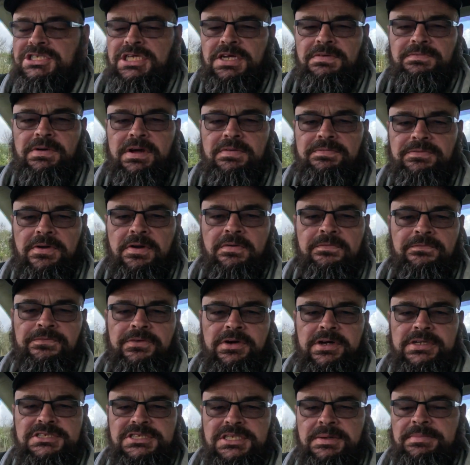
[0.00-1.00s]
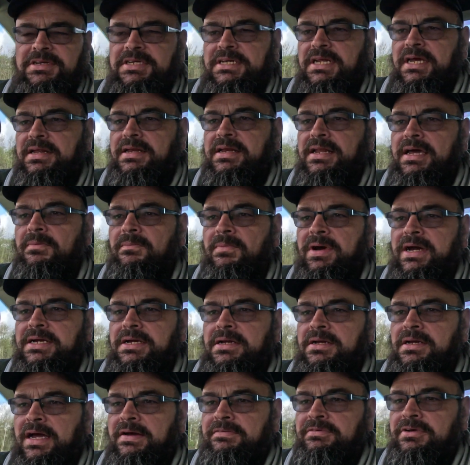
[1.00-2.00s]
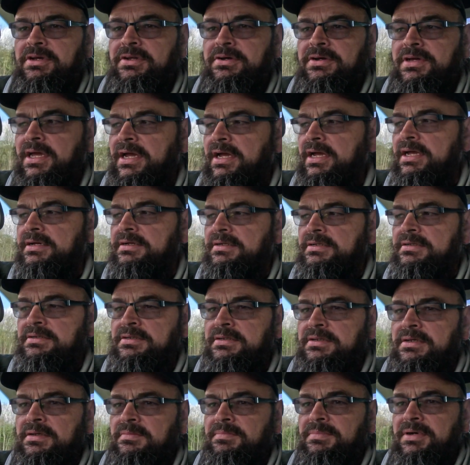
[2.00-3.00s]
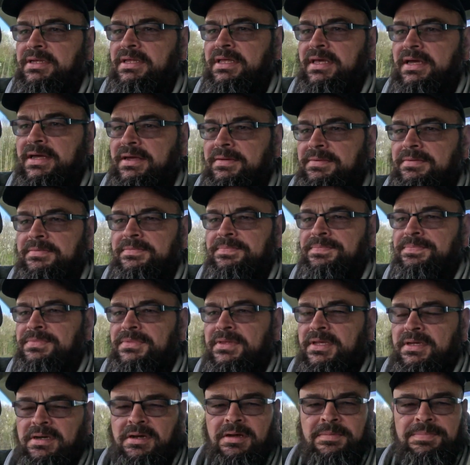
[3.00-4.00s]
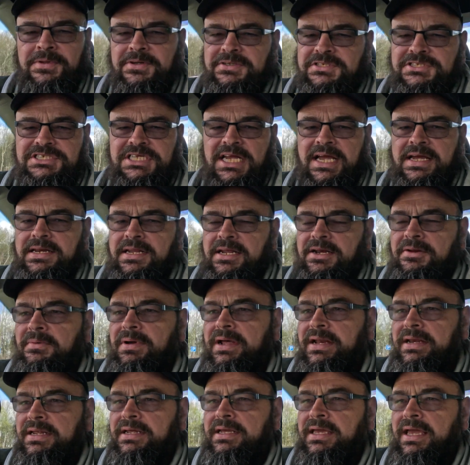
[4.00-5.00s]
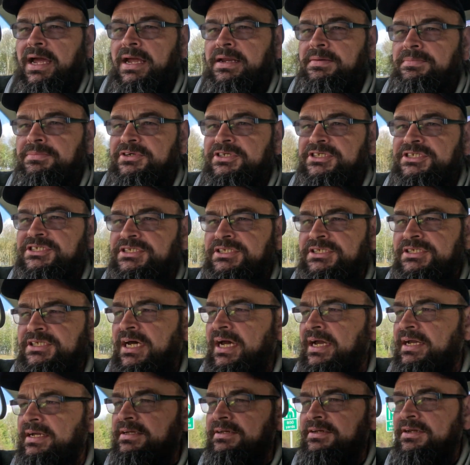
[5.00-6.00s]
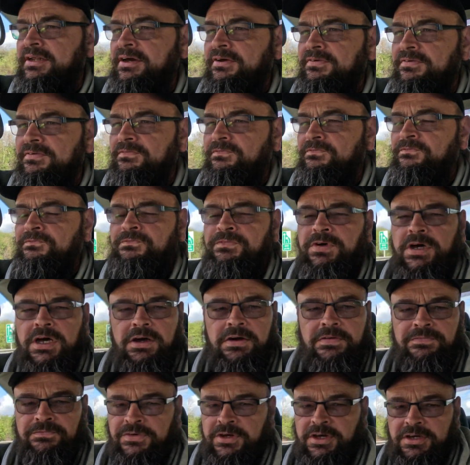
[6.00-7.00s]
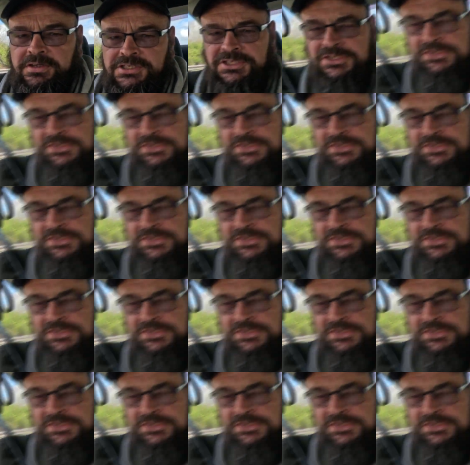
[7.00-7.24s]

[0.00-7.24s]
see whether I can find something down that way to have a look at. But yeah, I'm not staying anywhere near Cambridge today. No, far